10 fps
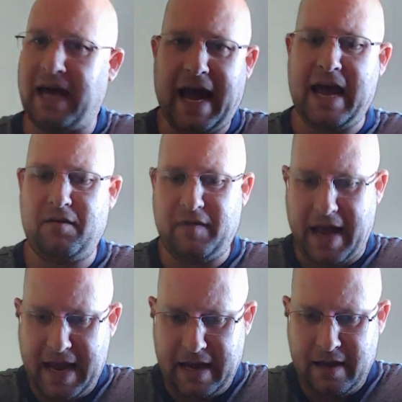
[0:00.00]
have
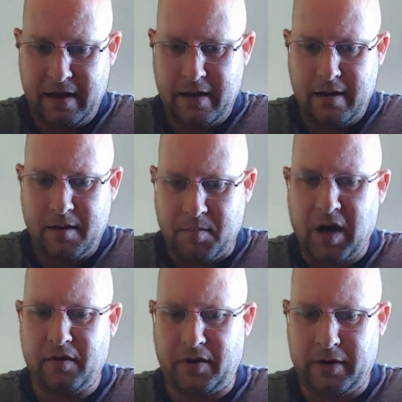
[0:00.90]
a
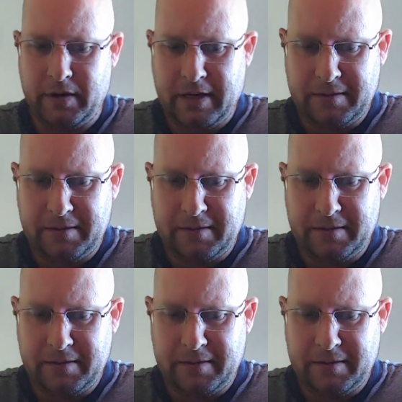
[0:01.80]
mother.